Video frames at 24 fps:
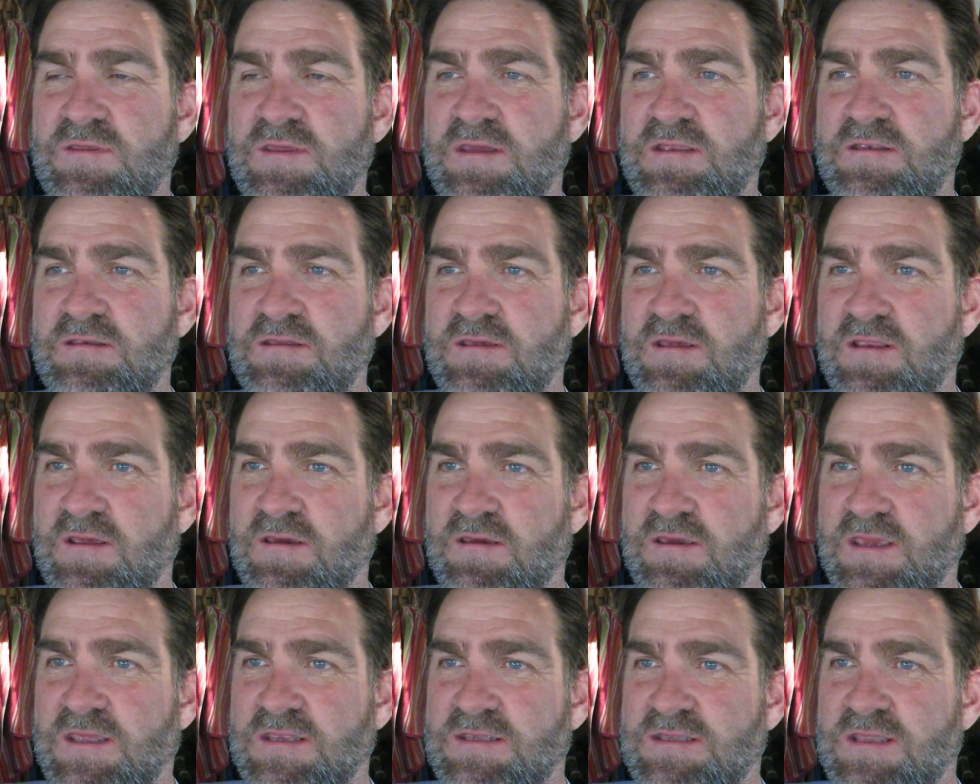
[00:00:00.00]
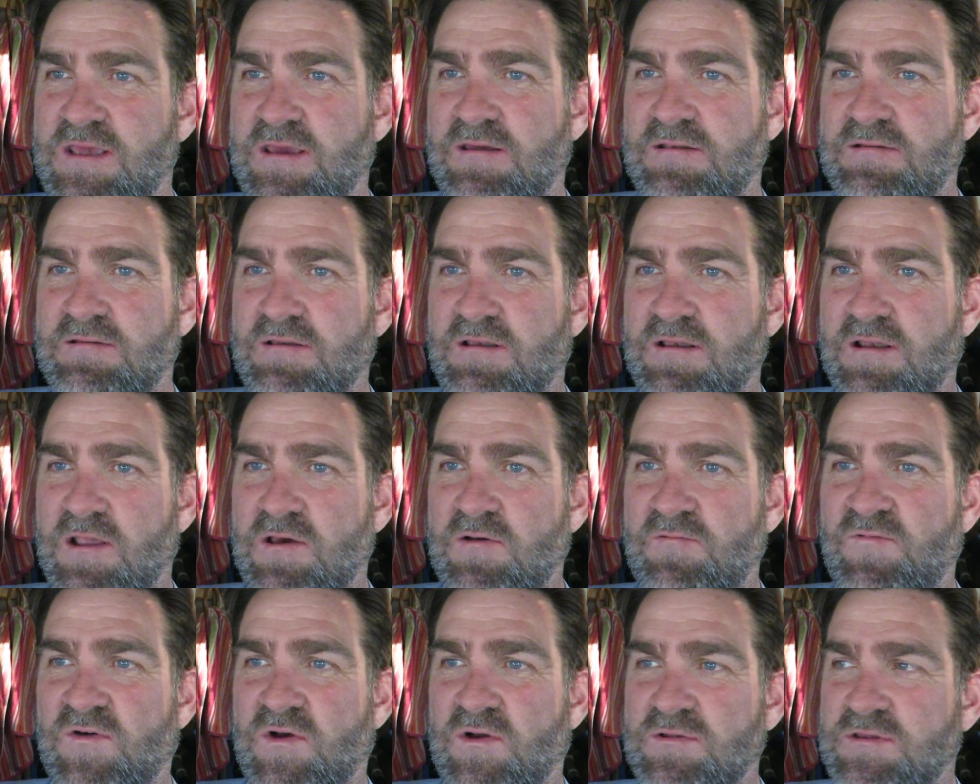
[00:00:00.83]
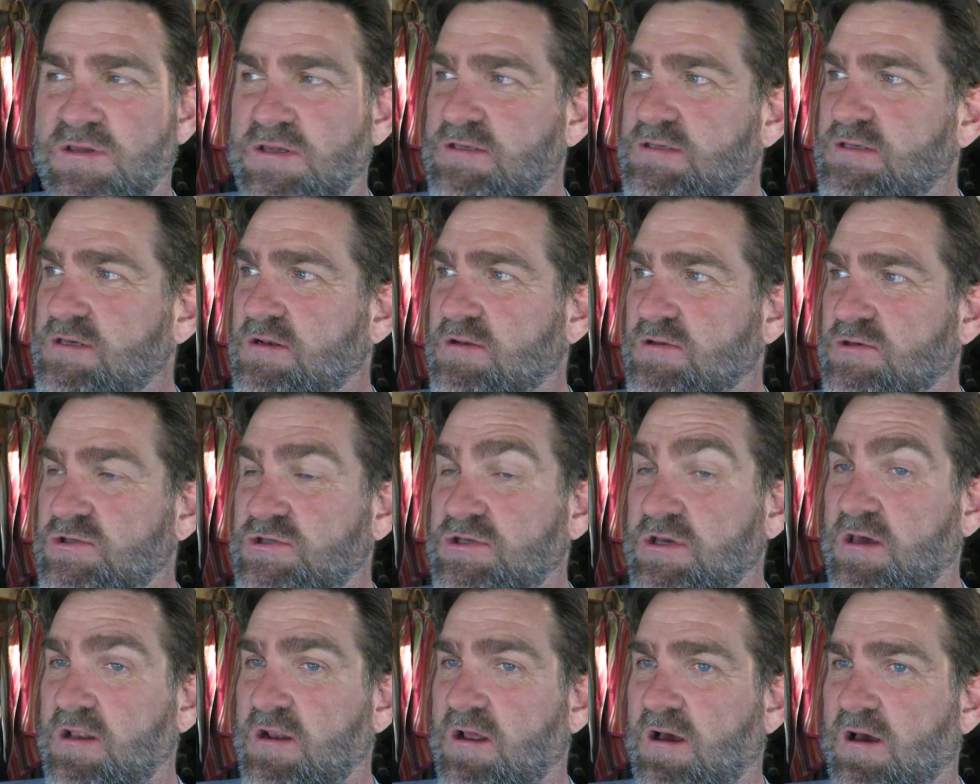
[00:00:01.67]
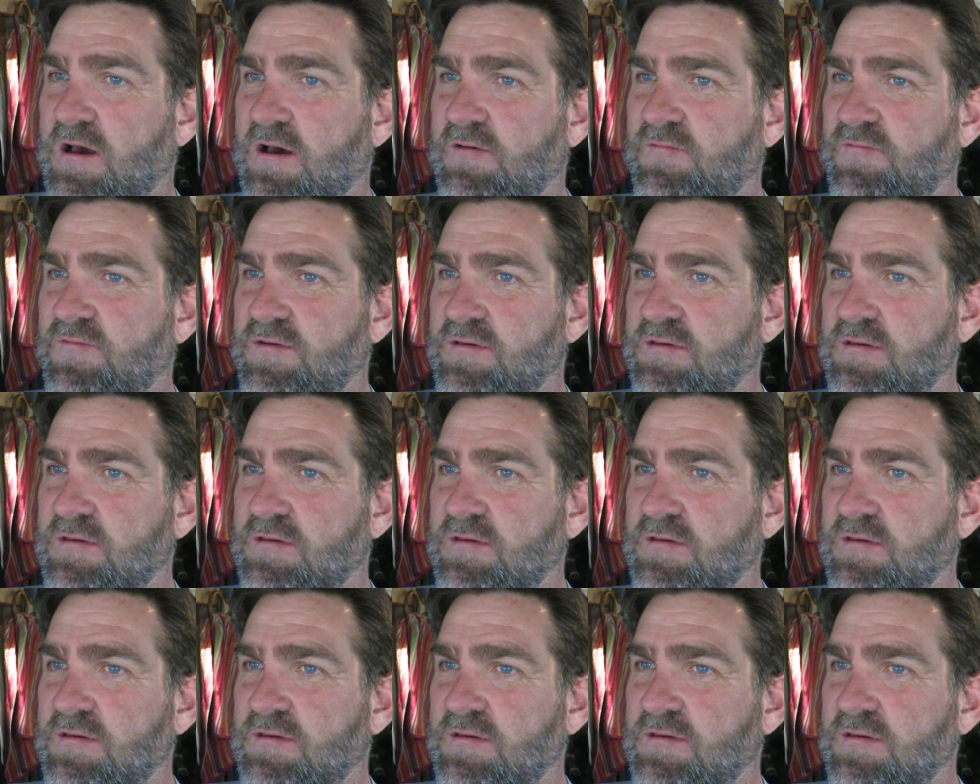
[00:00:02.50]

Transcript: then, you know, it gets down low voltage, it'll shut off.